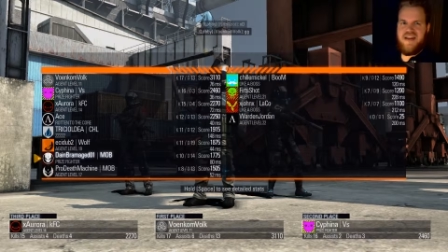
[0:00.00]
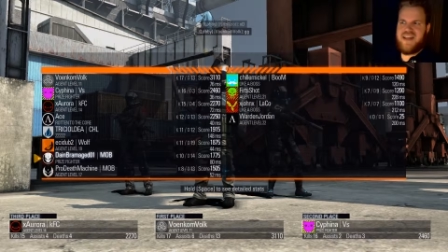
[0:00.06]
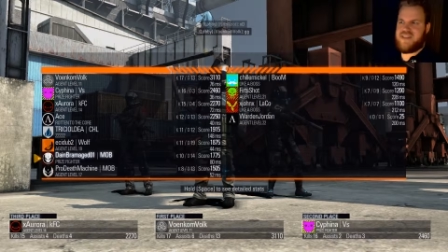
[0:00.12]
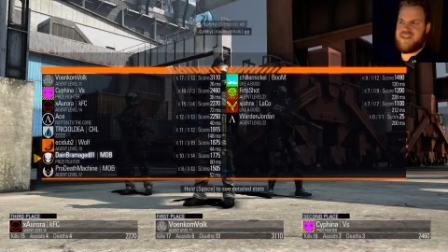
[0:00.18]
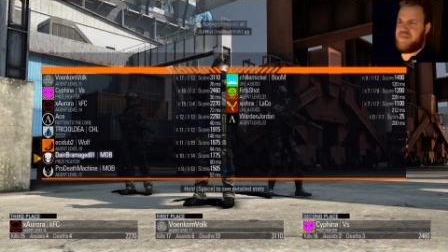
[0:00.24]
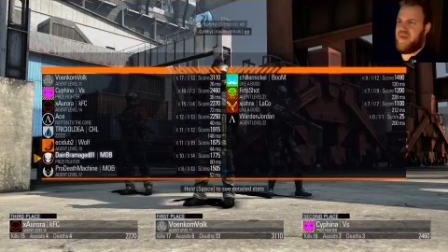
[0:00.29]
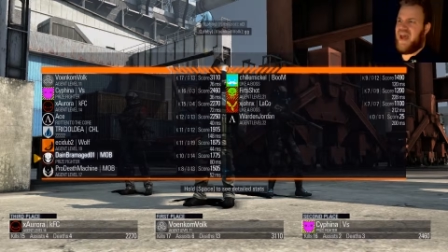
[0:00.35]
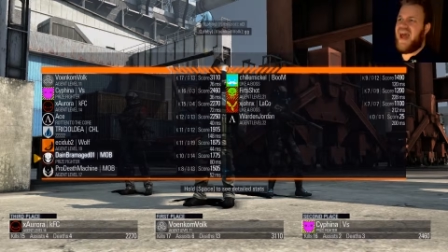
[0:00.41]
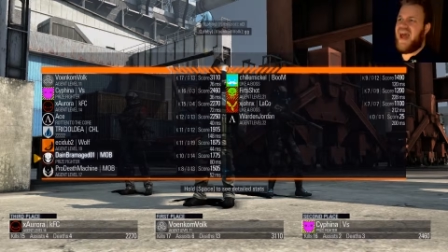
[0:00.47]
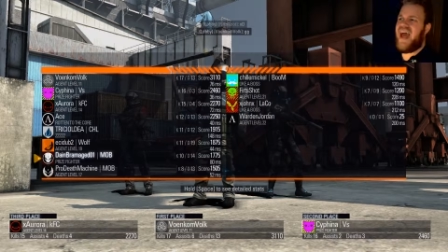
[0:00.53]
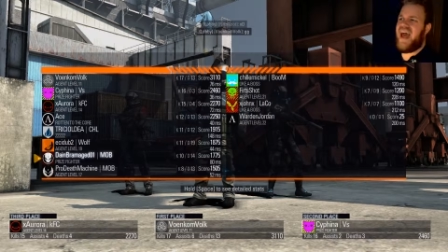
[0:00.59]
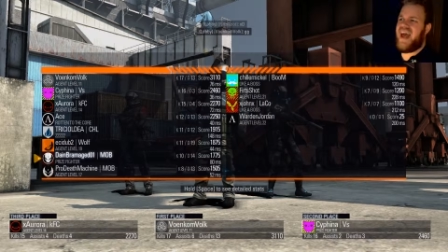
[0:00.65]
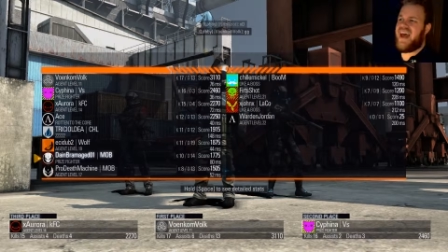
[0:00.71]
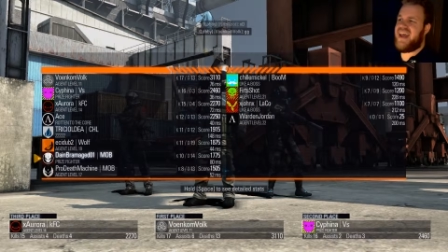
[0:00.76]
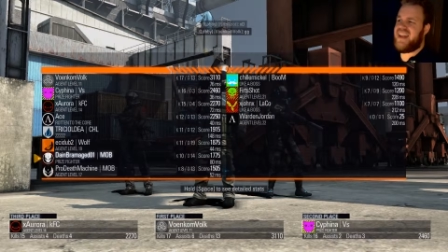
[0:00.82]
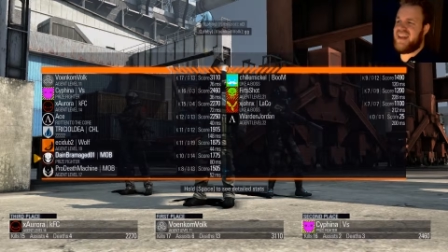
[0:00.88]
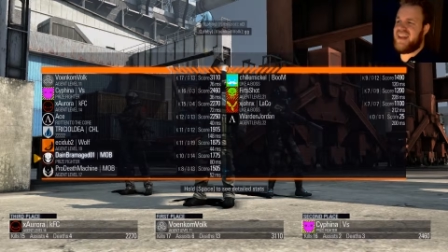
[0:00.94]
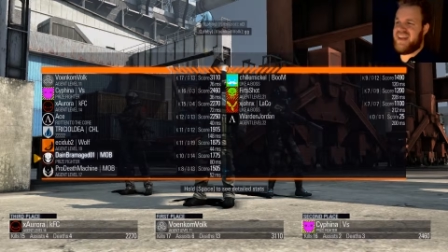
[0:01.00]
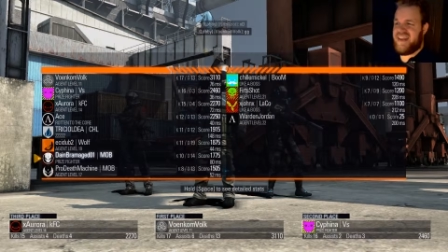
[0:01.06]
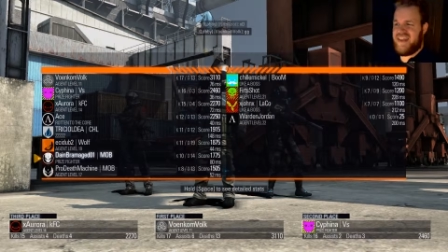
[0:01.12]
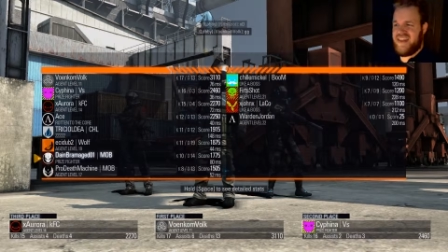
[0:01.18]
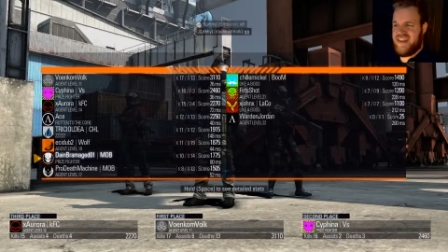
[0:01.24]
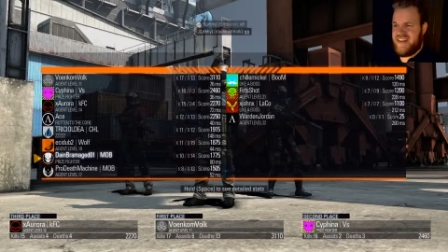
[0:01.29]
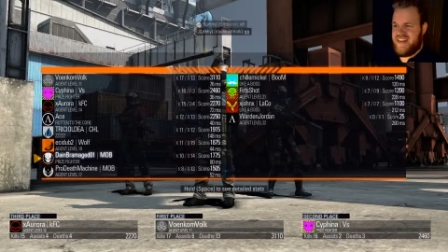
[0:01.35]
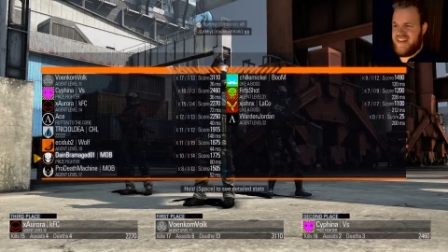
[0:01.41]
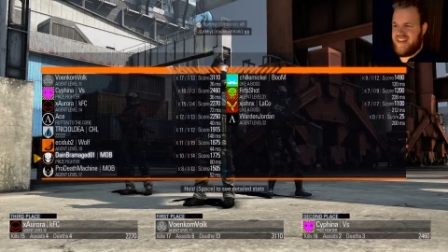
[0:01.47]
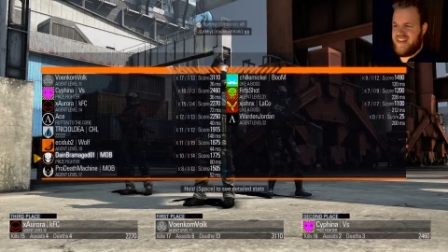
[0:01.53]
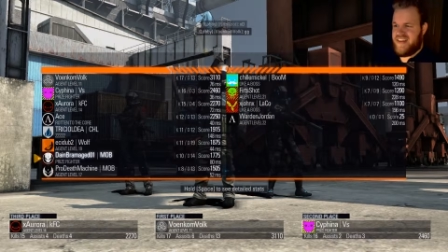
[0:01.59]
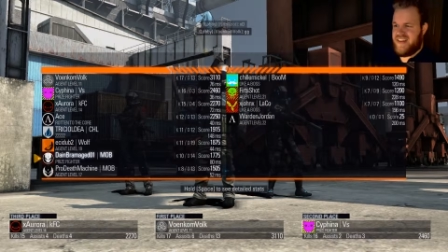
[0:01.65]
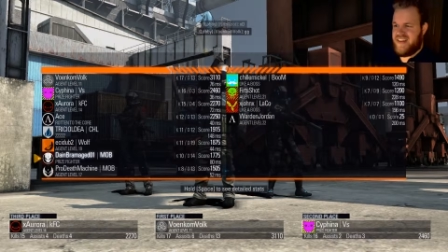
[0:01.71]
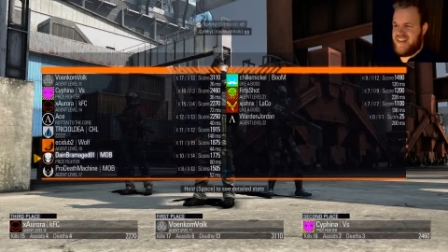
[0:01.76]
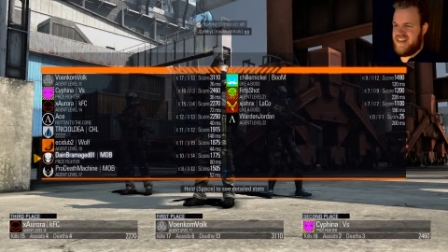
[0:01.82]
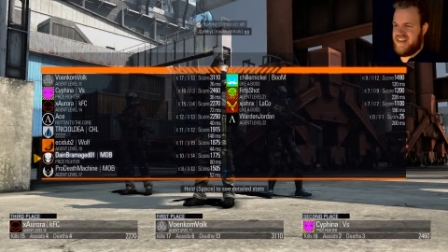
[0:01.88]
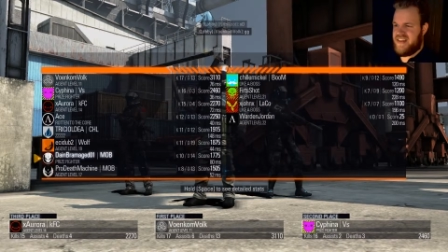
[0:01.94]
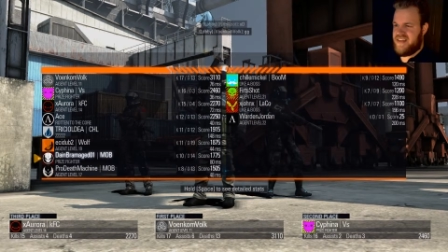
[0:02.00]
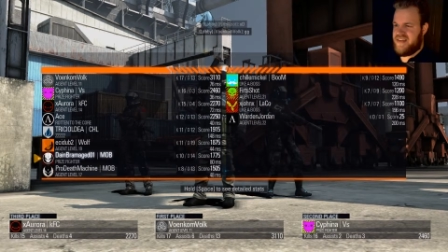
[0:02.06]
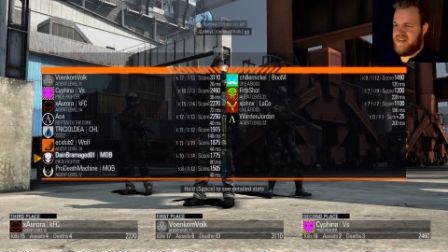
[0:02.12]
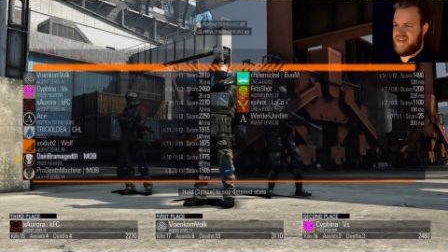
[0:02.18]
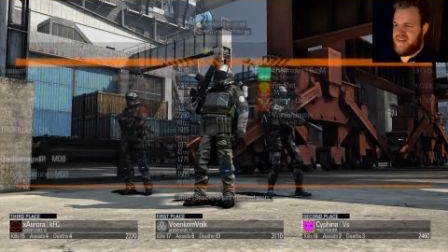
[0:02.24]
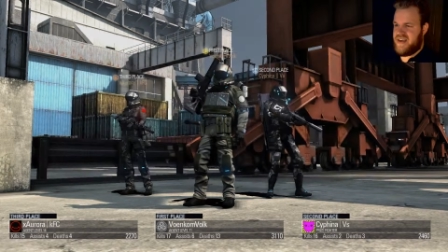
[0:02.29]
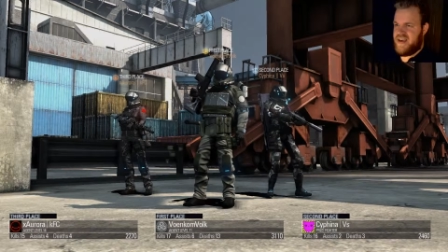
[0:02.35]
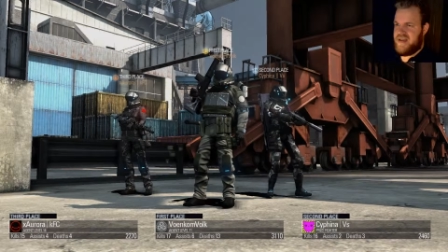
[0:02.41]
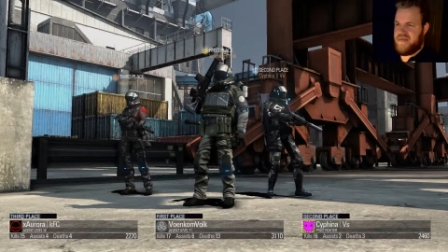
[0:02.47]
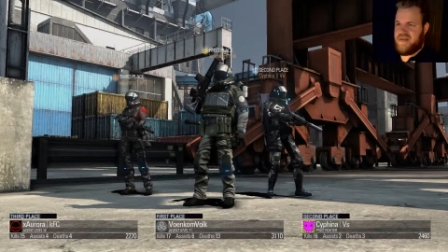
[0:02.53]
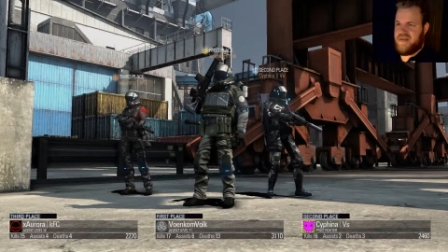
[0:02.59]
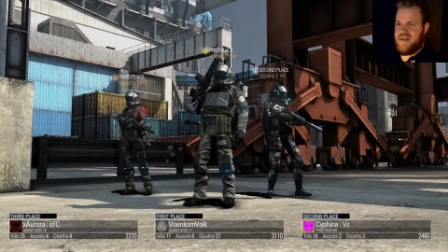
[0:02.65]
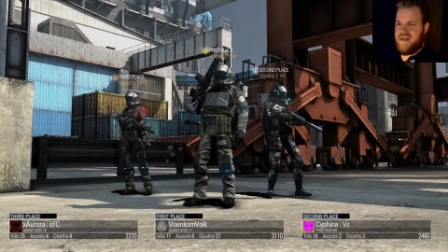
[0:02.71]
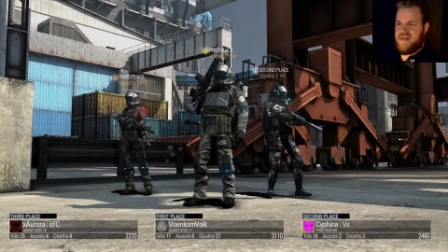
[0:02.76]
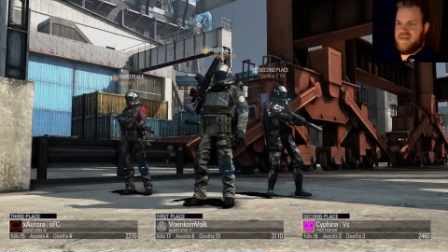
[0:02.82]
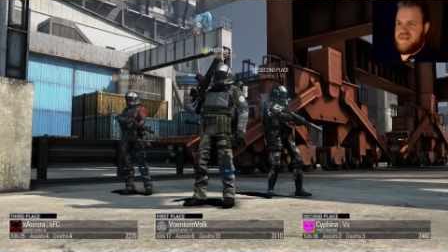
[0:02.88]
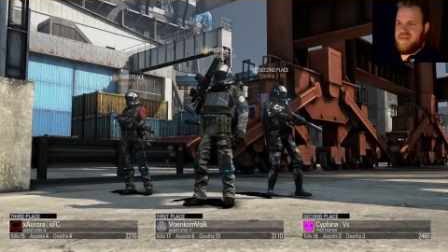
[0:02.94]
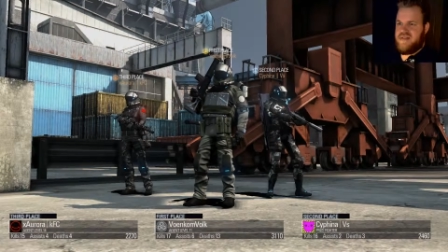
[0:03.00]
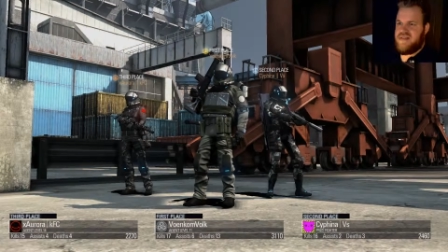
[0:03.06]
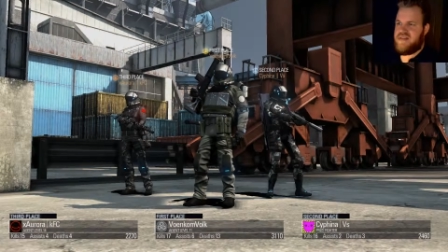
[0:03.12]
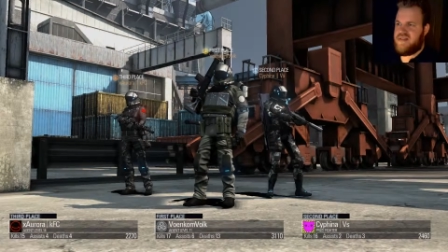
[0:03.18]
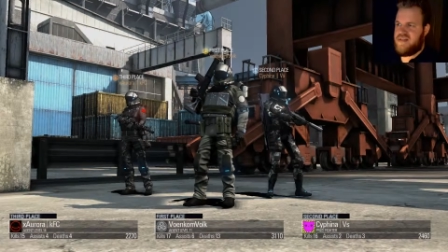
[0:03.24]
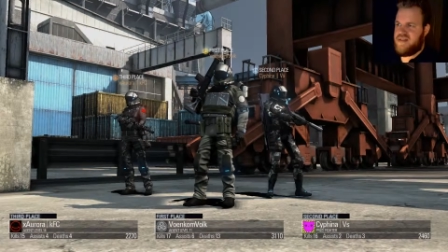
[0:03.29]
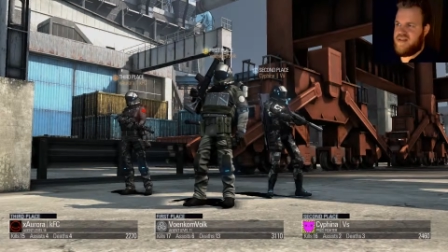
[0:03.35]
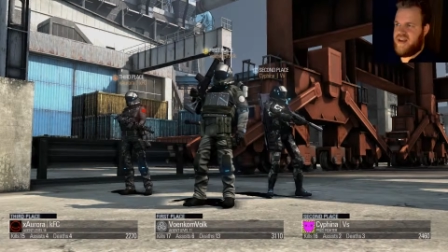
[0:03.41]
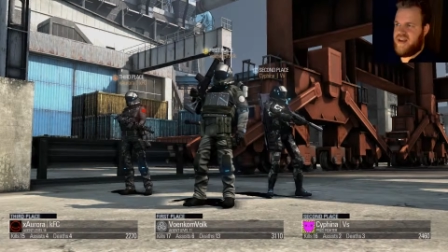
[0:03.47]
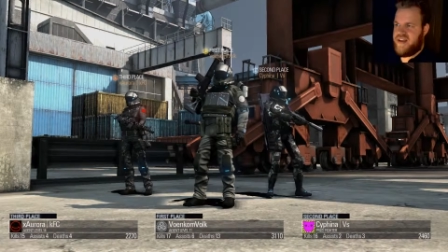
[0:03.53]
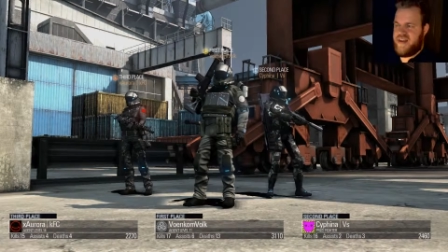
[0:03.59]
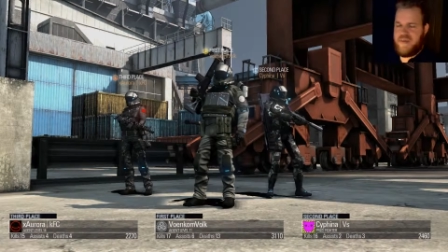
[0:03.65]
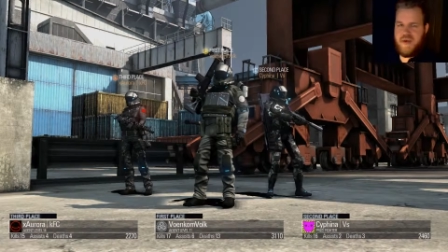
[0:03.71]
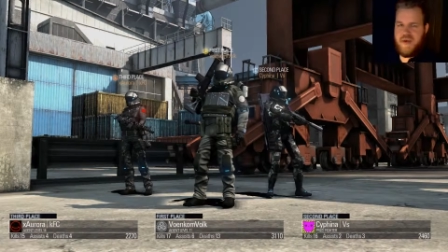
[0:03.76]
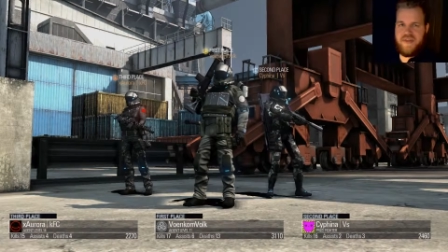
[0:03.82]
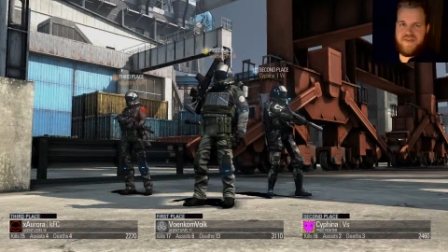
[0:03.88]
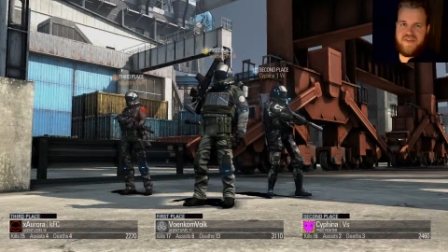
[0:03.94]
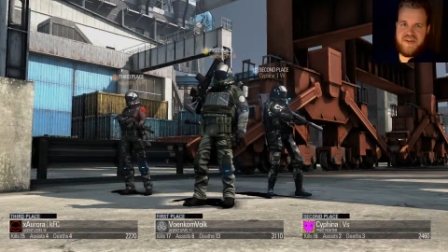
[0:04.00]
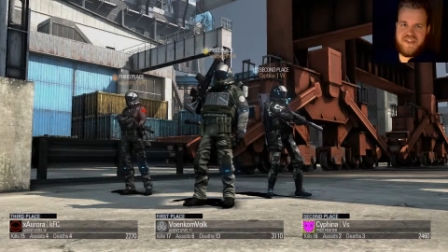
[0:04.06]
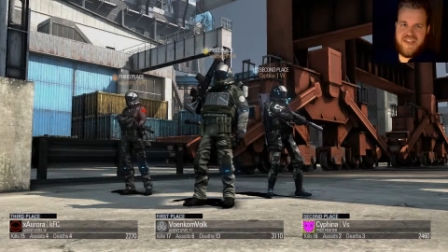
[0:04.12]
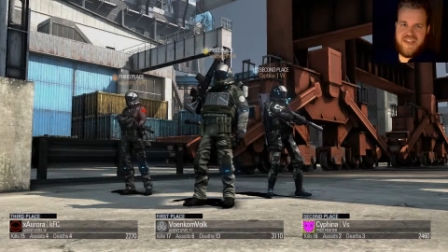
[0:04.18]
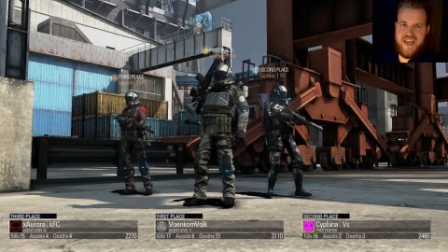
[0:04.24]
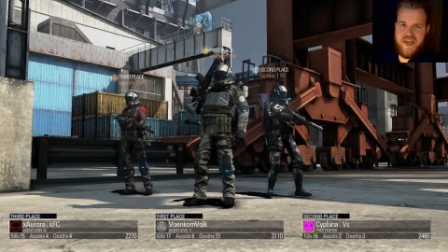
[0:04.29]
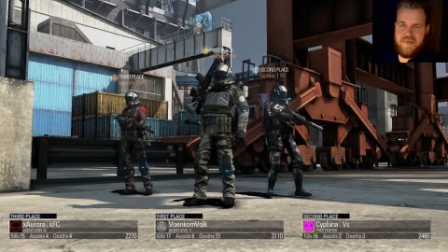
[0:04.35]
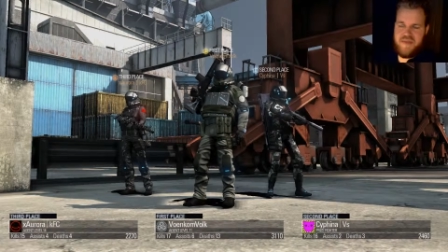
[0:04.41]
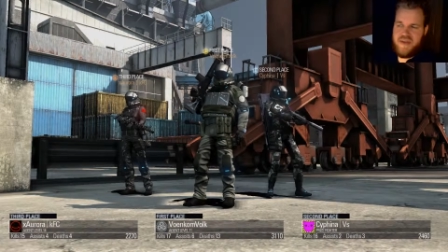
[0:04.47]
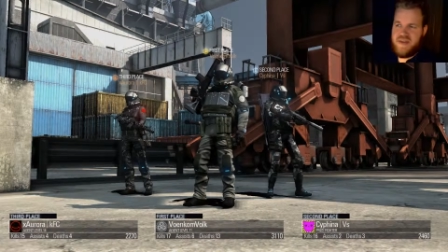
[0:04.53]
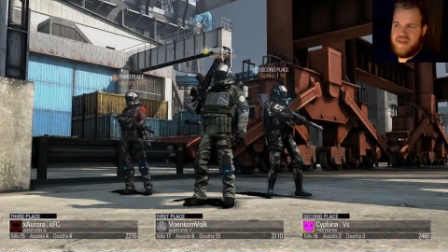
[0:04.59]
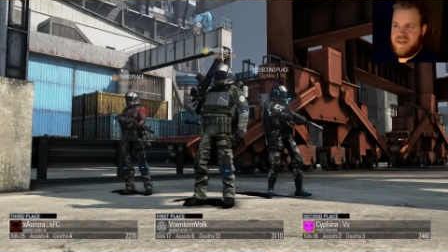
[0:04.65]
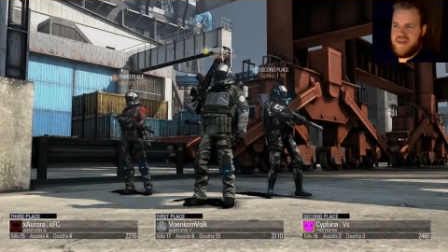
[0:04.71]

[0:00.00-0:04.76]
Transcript: That's bad! Okay, well, I did well the first time.